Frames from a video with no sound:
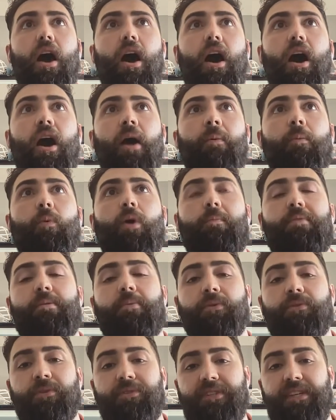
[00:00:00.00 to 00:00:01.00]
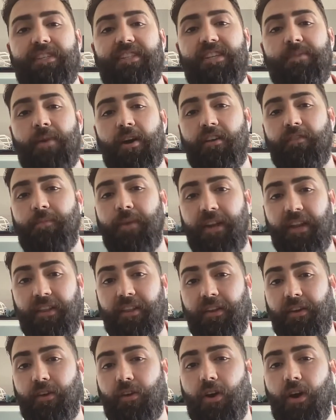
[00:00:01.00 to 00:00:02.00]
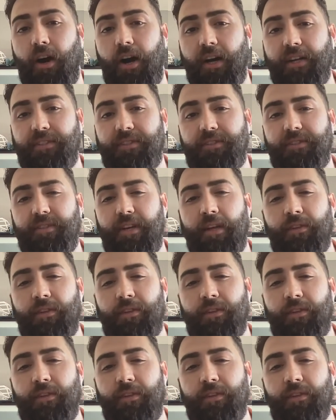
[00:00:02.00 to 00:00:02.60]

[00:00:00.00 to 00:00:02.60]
What people don't see is the amount of money that it costs,